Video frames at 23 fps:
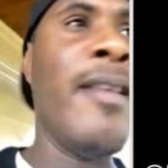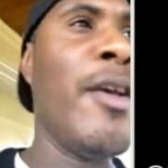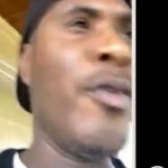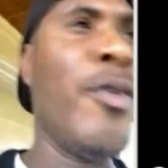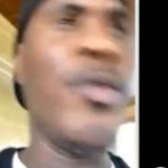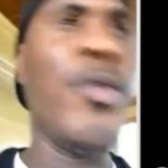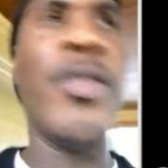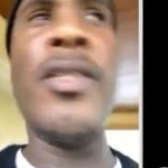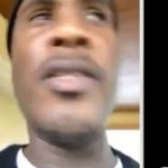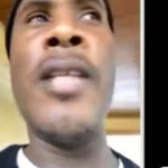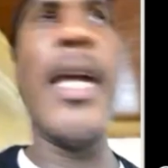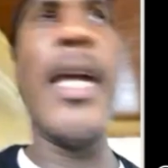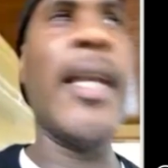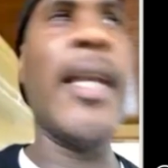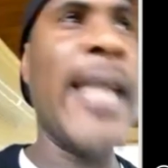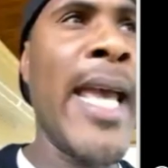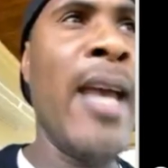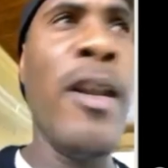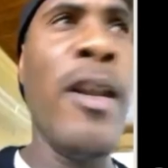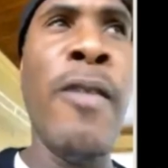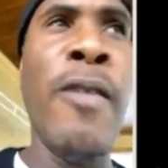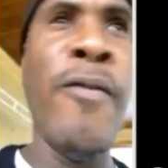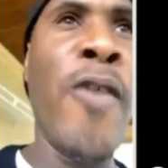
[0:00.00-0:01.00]
They were just like,
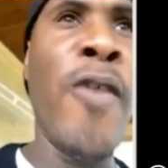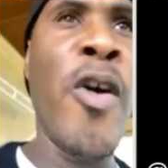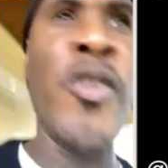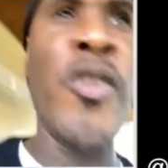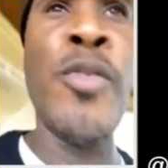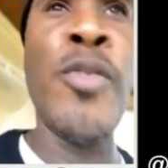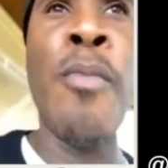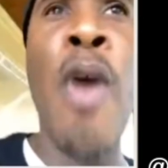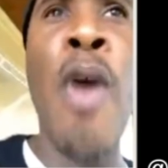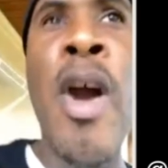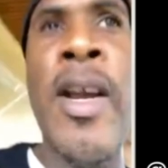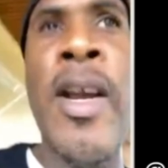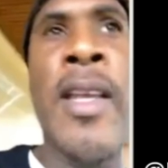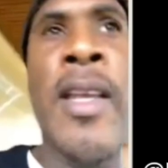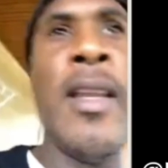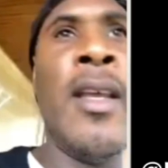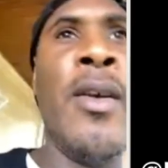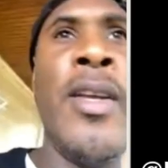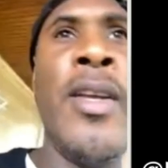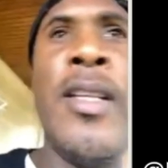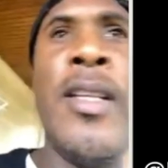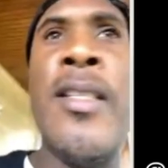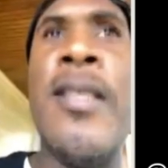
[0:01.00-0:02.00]
yeah, it involves
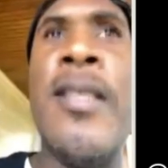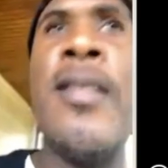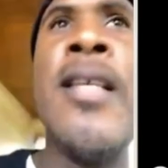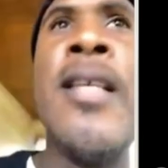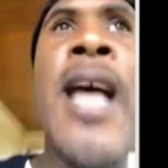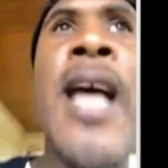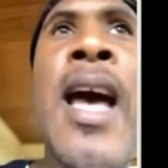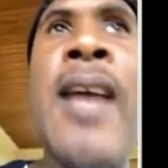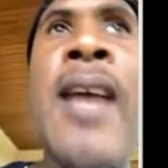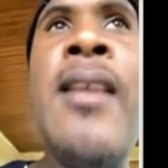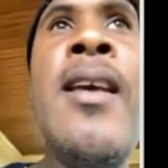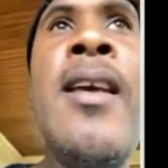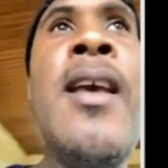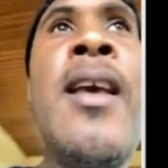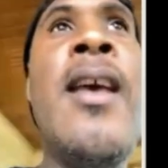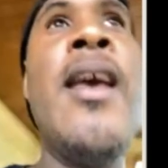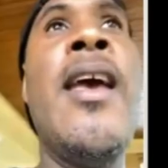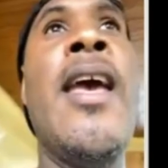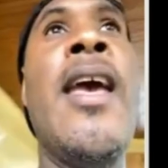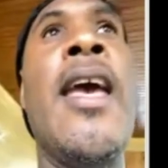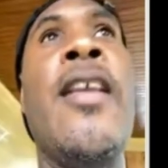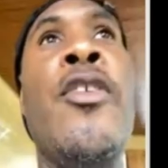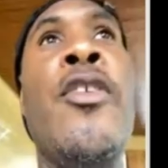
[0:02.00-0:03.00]
marketing and design,
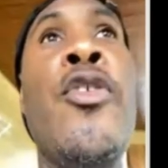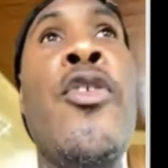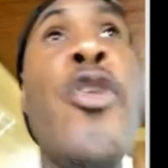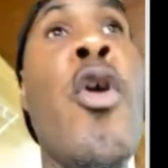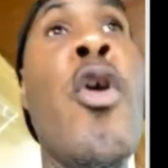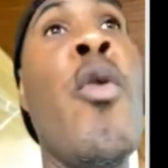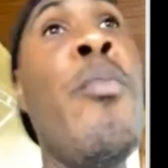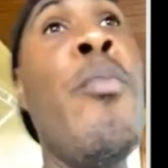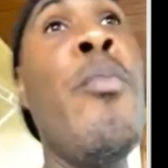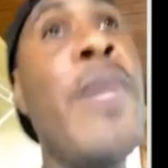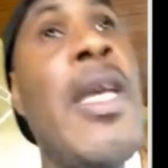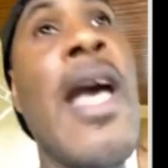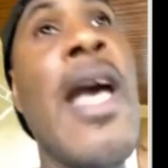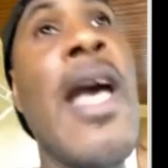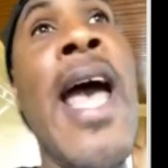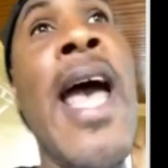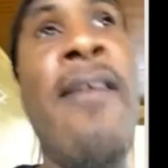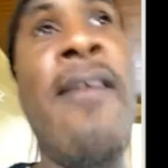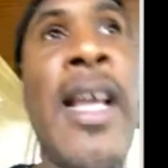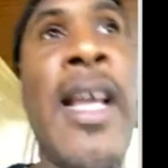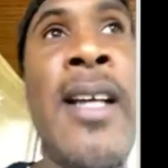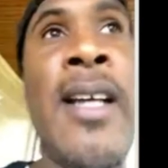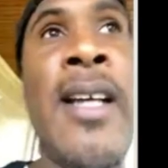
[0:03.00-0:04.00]
and me, I
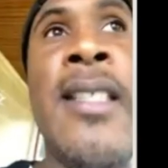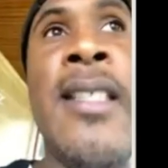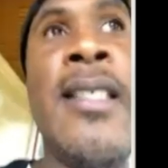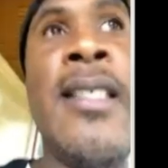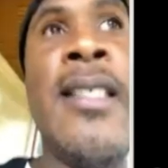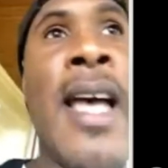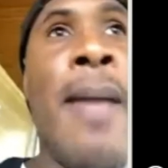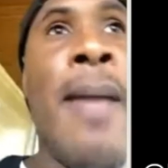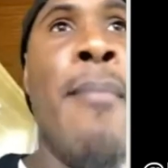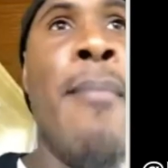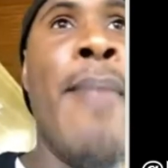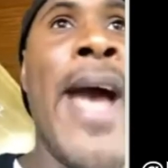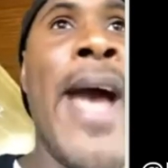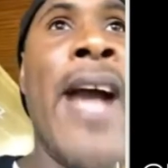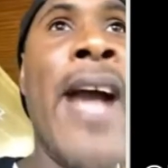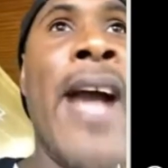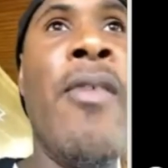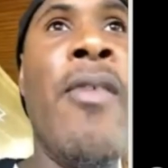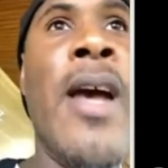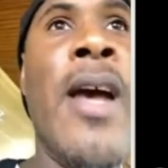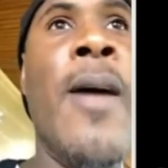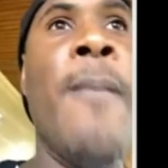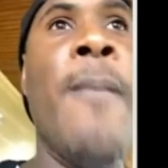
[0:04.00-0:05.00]
have like a design
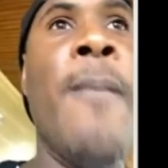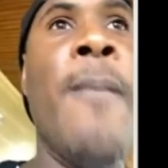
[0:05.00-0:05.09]
background,